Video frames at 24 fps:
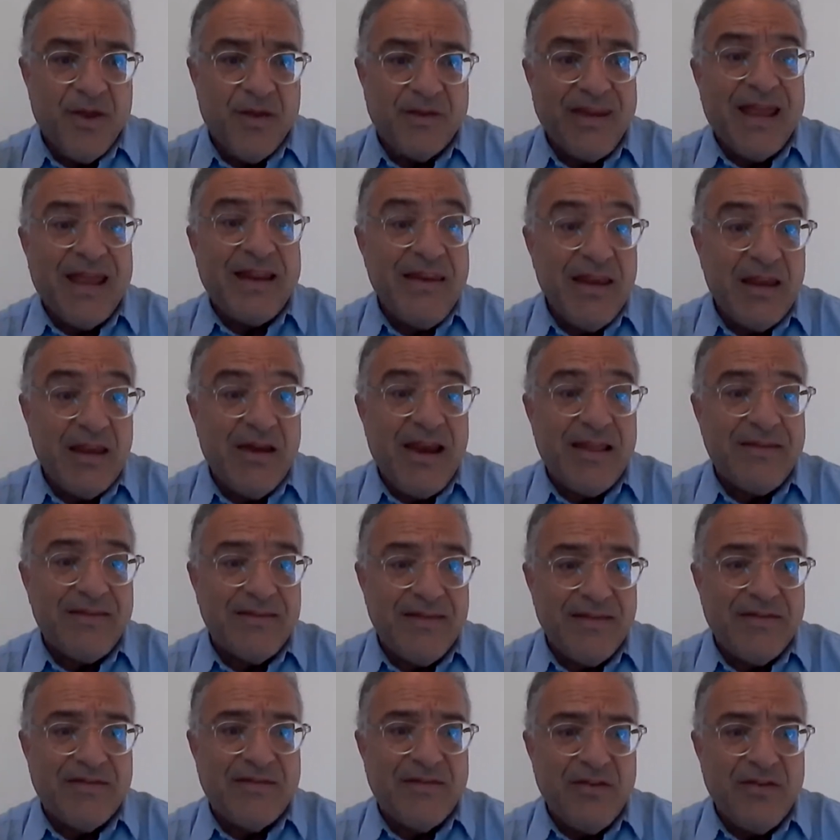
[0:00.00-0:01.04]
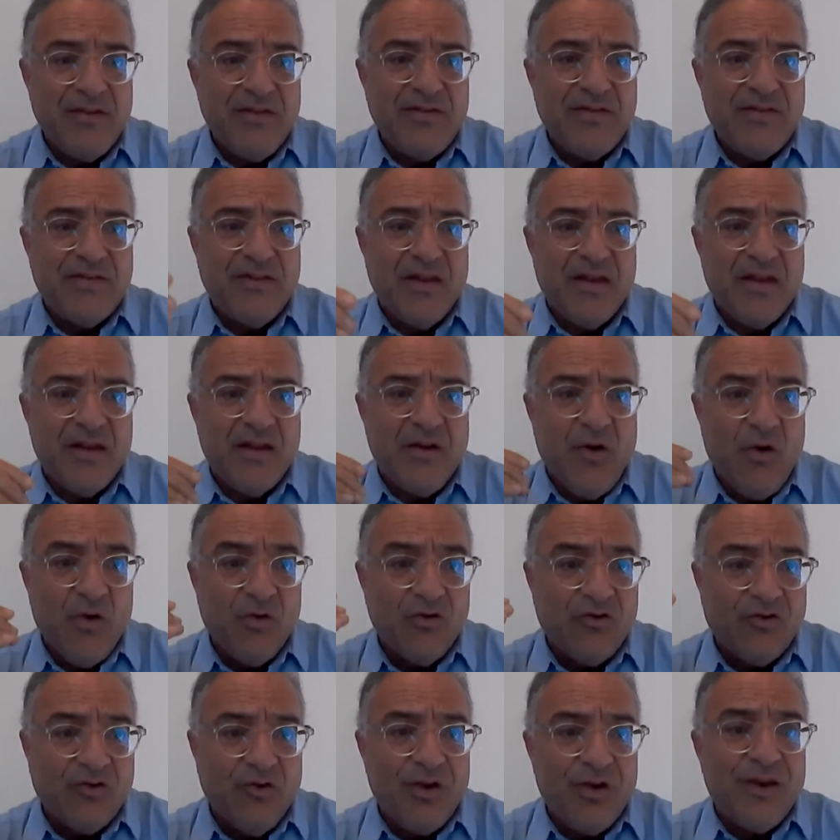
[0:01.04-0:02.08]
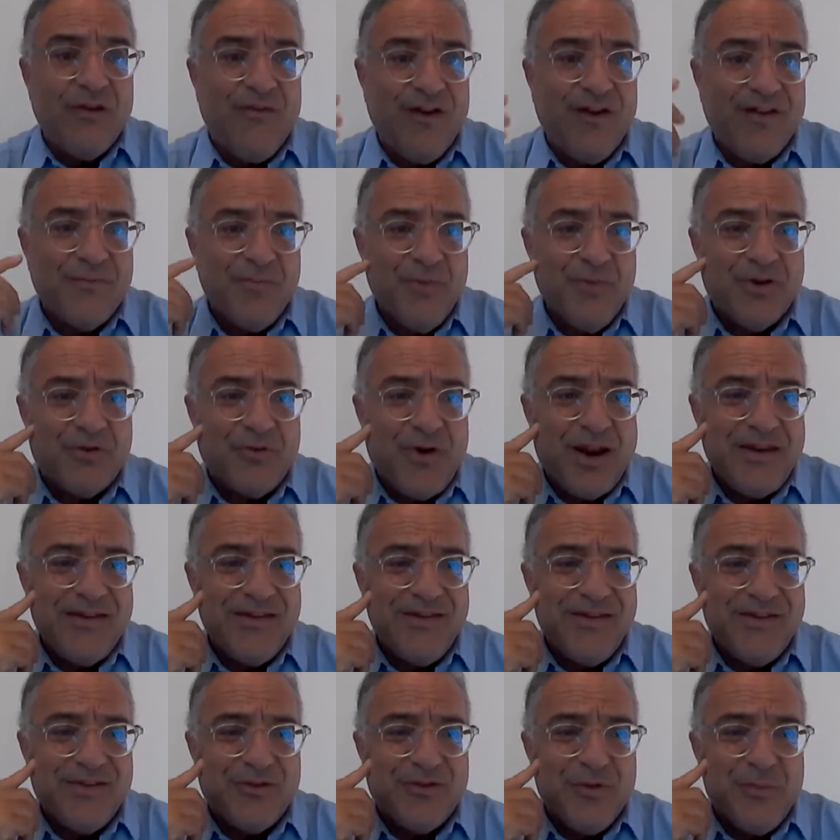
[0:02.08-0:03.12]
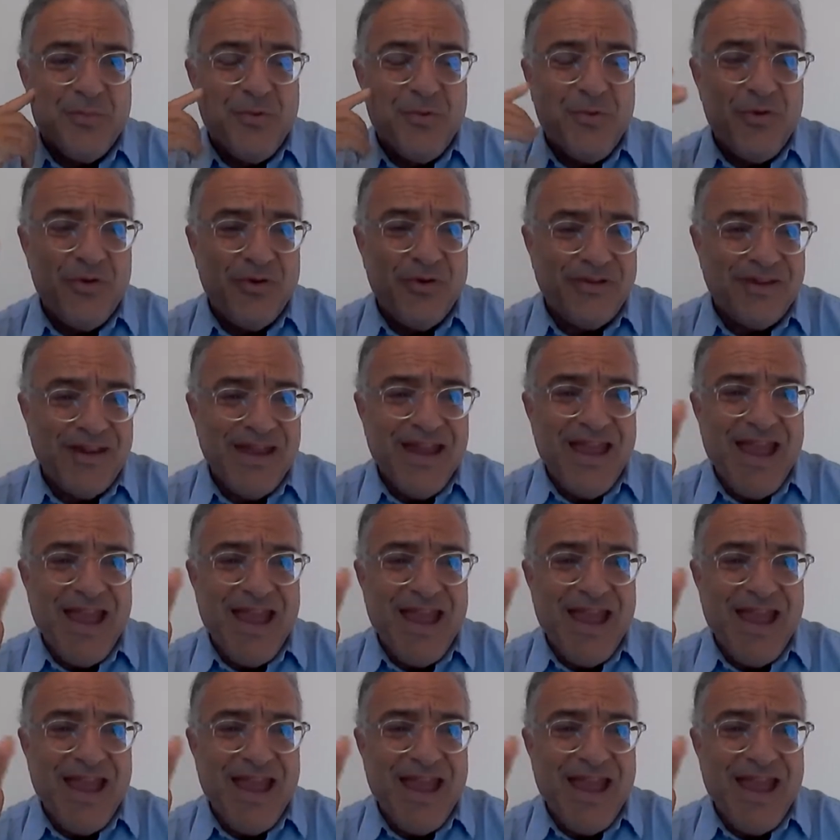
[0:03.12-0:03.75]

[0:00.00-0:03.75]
technical assistance, also investment readiness support,